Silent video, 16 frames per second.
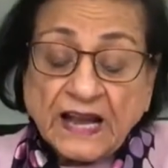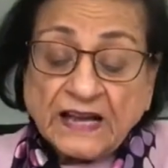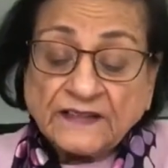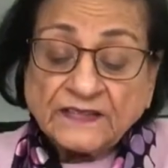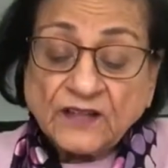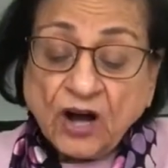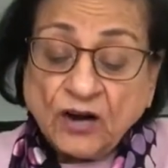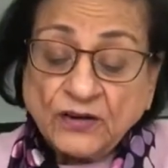
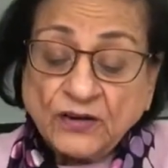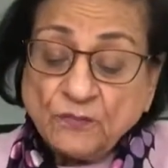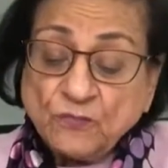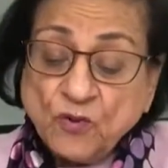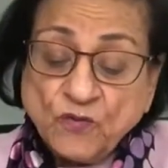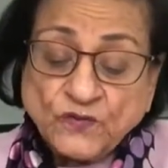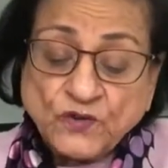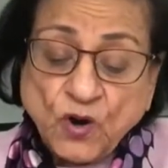Now he
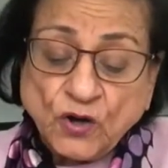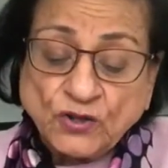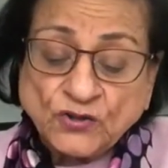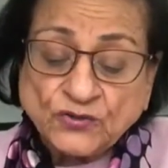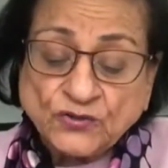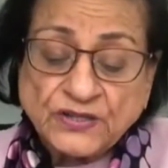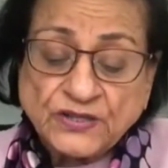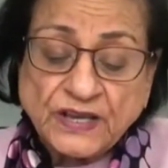moves on
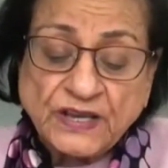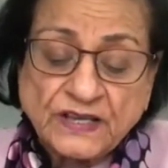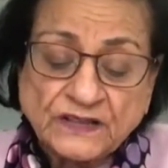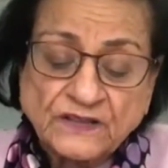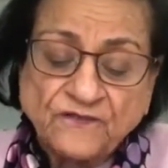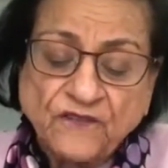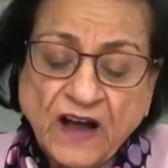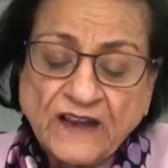to say the
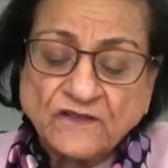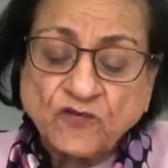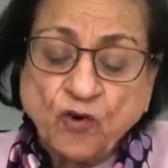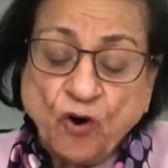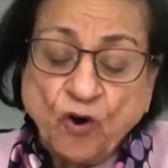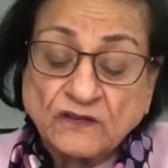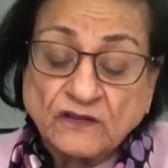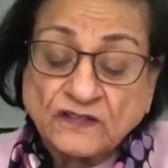five
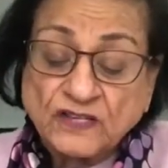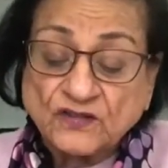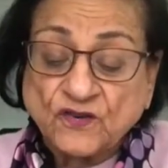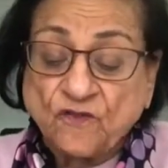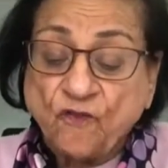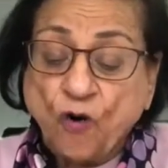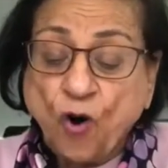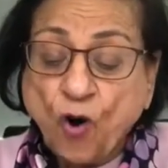causes
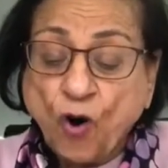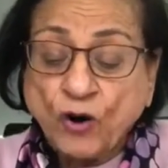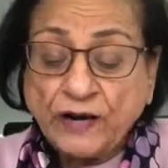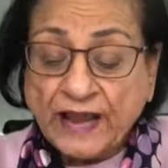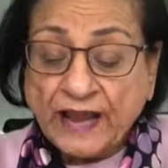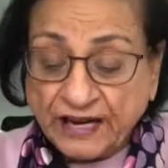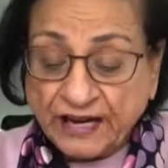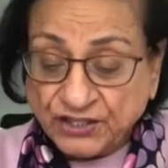of all
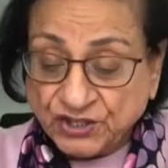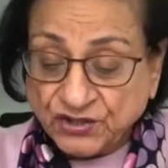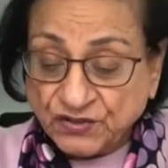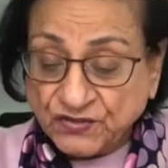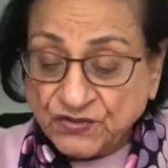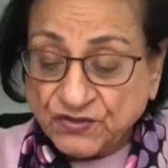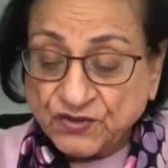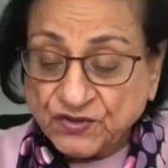
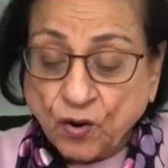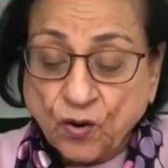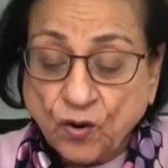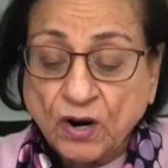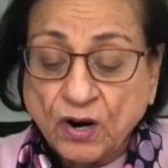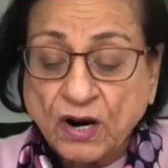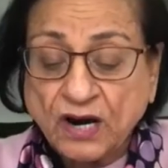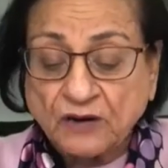actions or
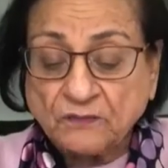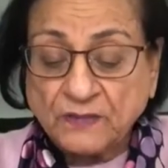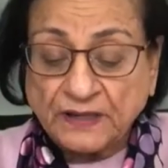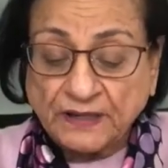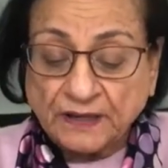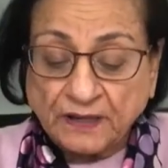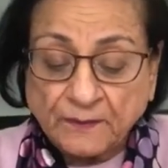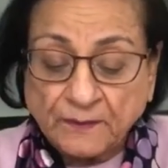karmana.